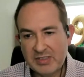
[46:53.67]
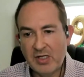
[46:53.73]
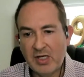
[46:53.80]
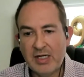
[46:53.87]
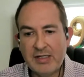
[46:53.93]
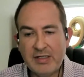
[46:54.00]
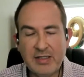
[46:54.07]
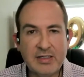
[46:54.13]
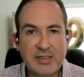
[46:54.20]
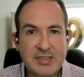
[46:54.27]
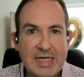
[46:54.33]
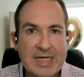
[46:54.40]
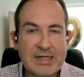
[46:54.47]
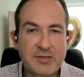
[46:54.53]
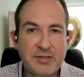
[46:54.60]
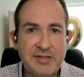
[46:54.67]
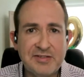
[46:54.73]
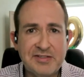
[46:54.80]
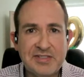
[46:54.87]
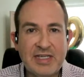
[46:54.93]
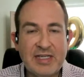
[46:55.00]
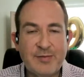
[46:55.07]
not exactly the
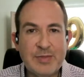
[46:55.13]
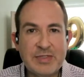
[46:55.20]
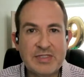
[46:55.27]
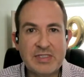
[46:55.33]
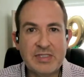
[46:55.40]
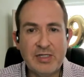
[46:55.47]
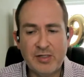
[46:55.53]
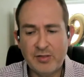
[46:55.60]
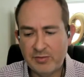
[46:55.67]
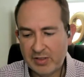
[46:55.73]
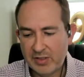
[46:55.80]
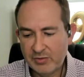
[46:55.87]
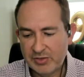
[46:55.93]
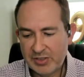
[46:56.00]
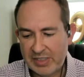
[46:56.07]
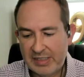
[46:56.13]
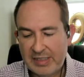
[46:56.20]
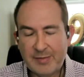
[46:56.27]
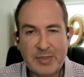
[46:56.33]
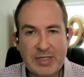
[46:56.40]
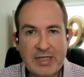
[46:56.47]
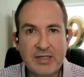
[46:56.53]
same as negotiating an
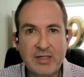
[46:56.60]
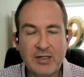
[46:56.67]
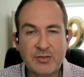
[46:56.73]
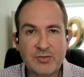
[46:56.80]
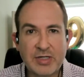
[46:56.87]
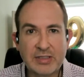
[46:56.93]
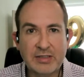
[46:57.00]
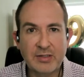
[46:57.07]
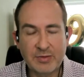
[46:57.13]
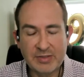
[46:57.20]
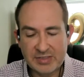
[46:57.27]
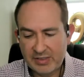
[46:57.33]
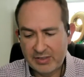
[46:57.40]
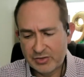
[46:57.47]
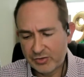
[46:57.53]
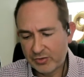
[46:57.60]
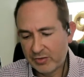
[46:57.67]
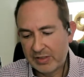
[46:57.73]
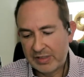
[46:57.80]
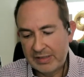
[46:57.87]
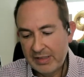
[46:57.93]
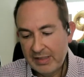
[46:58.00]
M&A contract. There is an
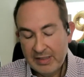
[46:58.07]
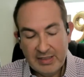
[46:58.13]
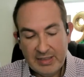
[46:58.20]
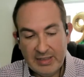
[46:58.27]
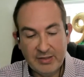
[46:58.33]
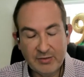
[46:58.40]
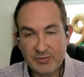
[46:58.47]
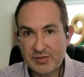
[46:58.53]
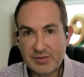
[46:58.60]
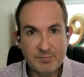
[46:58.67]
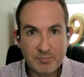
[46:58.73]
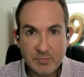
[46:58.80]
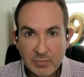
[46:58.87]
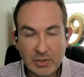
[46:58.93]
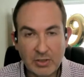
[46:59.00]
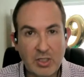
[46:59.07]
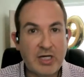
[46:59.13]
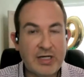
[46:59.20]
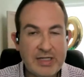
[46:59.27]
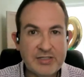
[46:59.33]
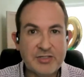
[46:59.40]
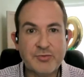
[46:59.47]
insurer, and there's a
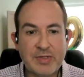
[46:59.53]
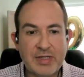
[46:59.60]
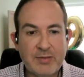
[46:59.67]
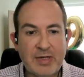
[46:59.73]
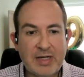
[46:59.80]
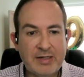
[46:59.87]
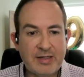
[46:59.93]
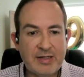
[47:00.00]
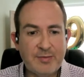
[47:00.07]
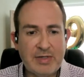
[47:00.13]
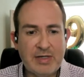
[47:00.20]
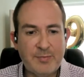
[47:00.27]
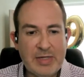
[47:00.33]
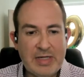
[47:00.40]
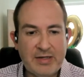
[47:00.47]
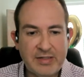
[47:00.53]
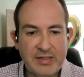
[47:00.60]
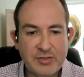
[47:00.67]
lot of history, right, about